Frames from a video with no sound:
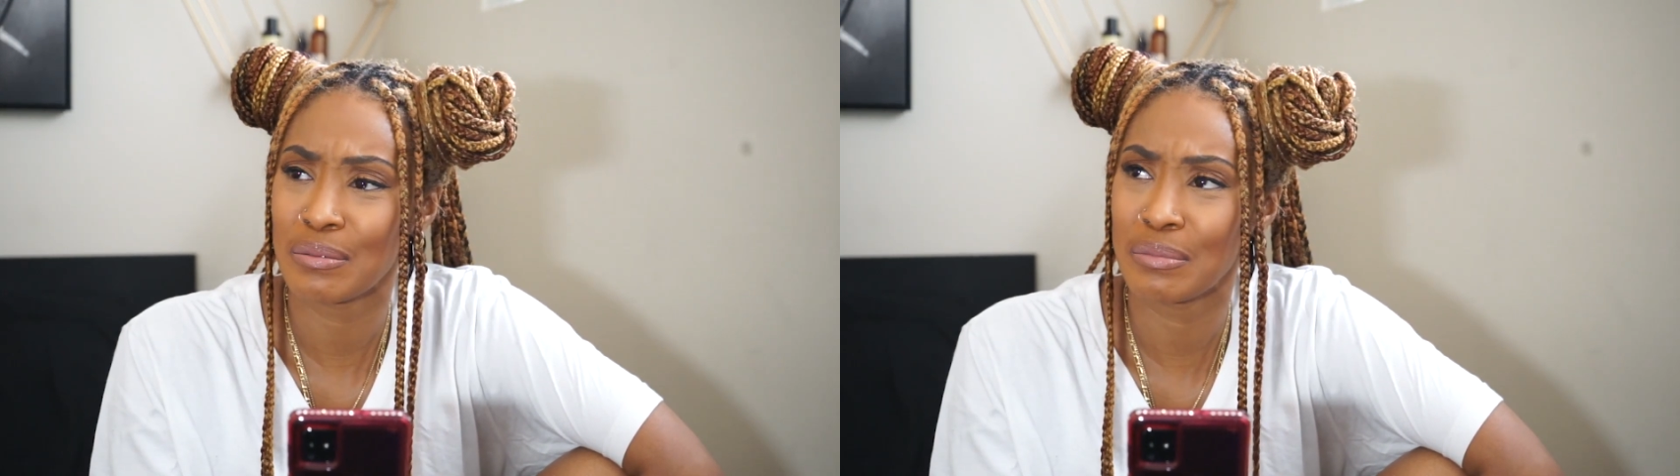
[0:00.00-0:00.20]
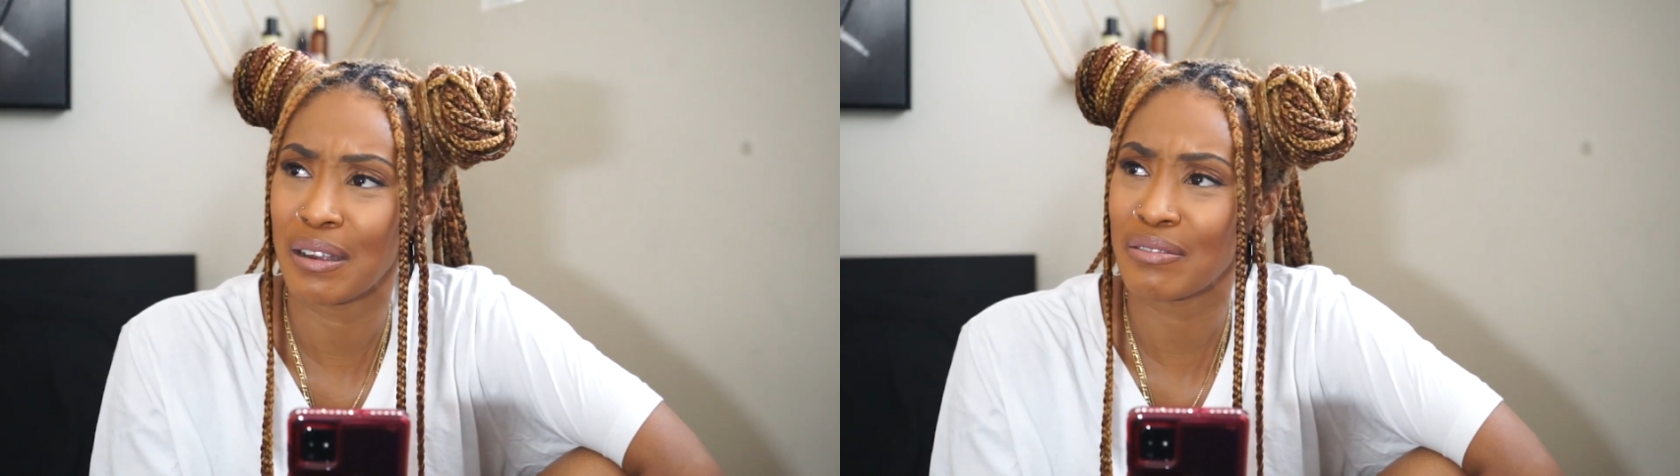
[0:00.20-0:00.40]

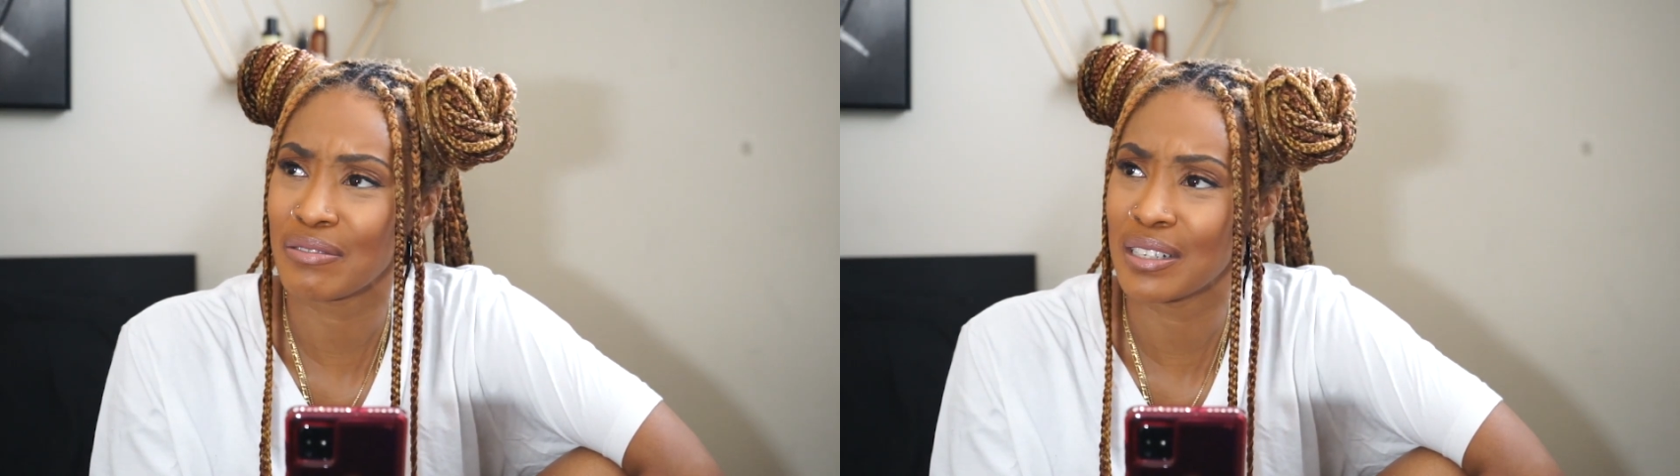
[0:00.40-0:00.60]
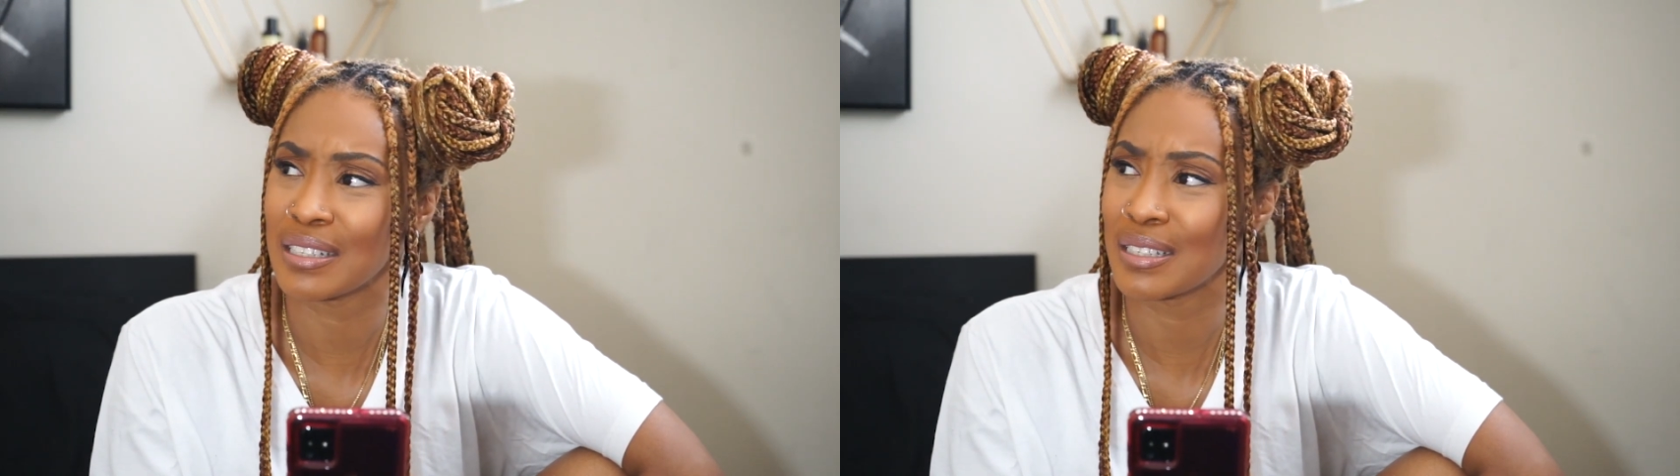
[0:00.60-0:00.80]
My
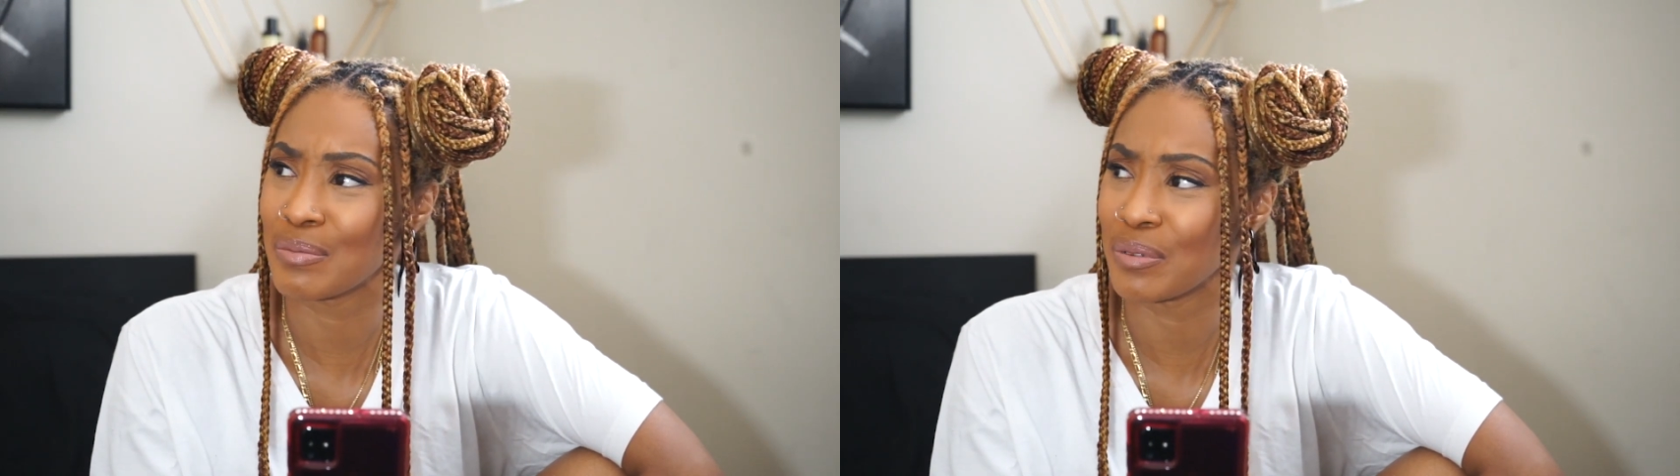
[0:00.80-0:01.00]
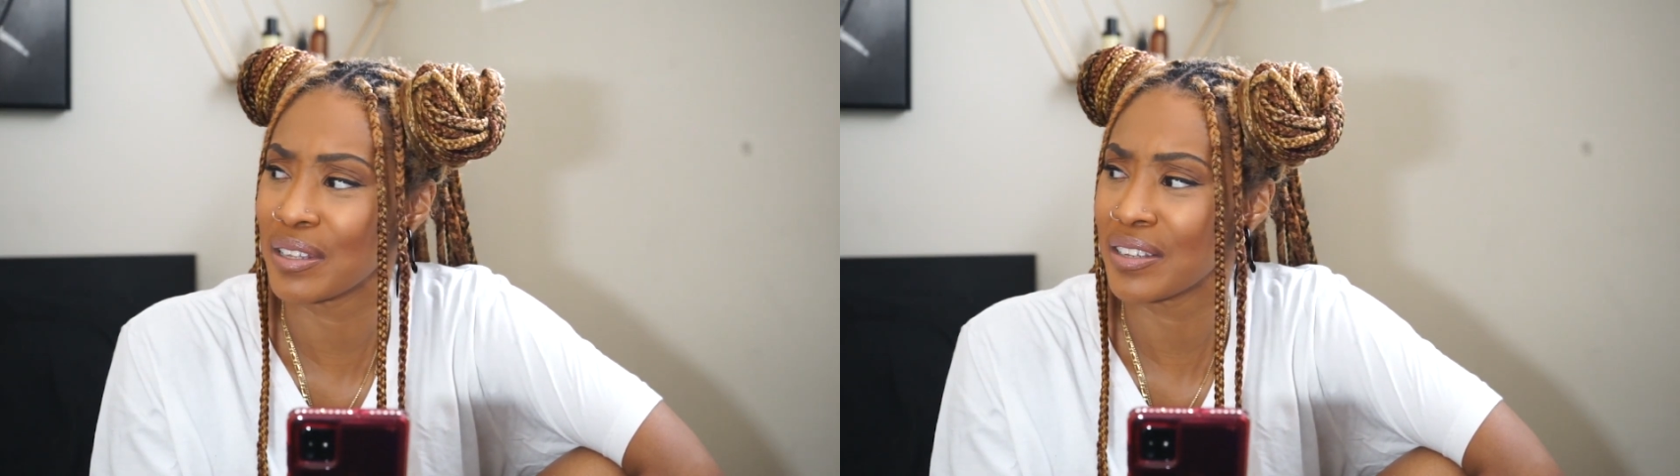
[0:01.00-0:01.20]
friend's
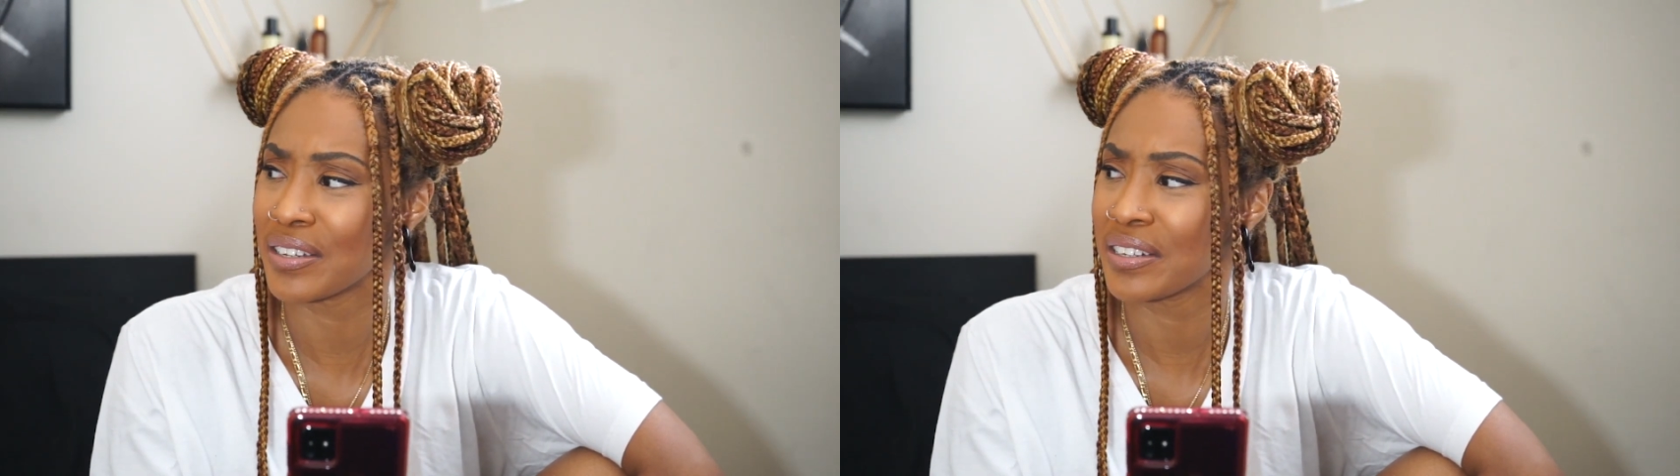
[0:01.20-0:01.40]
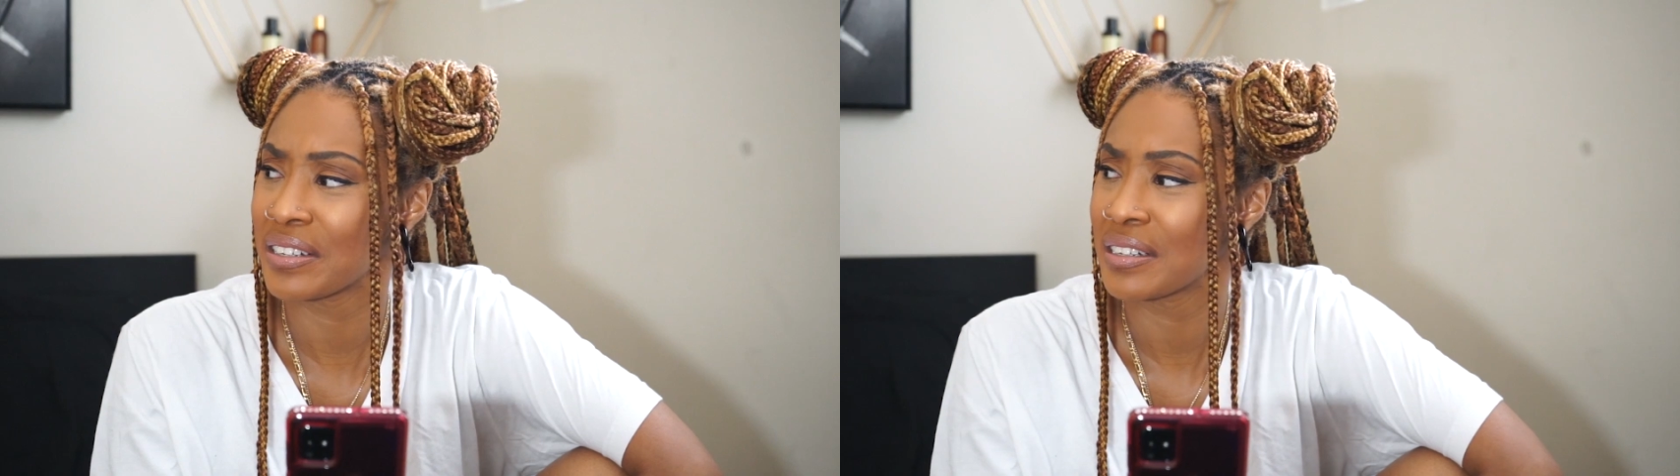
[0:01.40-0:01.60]
brother.